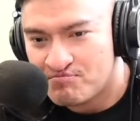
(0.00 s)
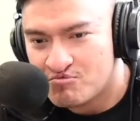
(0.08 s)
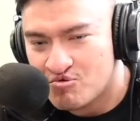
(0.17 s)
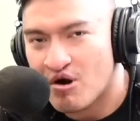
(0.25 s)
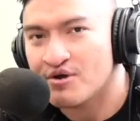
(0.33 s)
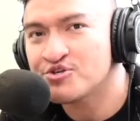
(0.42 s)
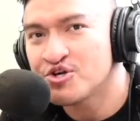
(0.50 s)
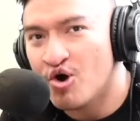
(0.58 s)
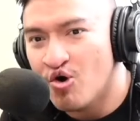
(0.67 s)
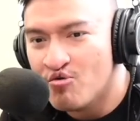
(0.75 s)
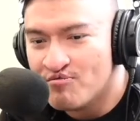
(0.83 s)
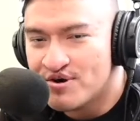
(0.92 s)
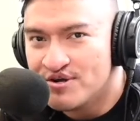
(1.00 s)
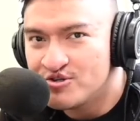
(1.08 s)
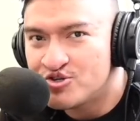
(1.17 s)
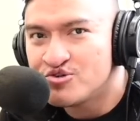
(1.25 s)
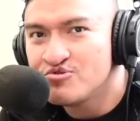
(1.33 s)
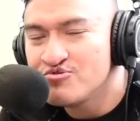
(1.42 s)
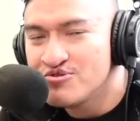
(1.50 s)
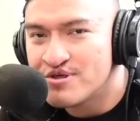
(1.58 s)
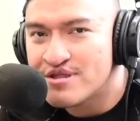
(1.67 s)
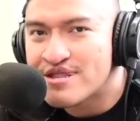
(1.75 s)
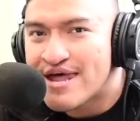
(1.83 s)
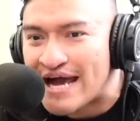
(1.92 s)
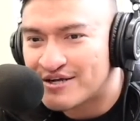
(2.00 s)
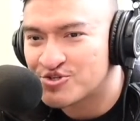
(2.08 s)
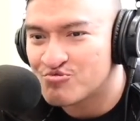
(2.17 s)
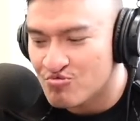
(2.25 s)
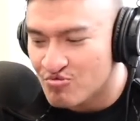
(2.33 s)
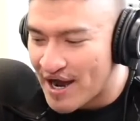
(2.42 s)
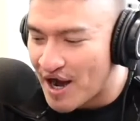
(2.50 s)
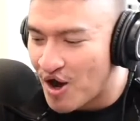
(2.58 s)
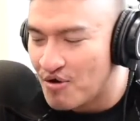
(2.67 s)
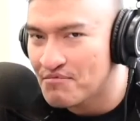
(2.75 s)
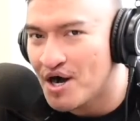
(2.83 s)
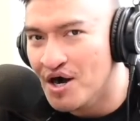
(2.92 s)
crossing over into the next realm